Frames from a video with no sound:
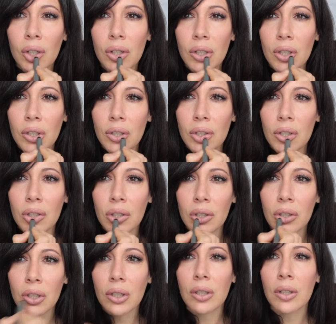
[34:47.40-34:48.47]
just to
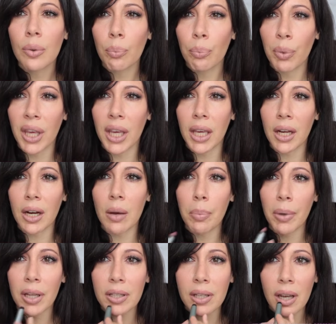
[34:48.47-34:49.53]
pink it up
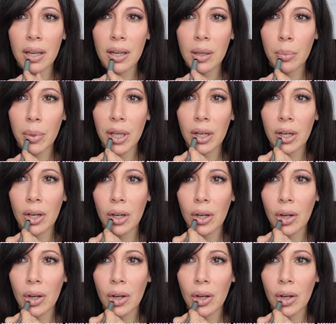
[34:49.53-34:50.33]
a tiny bit.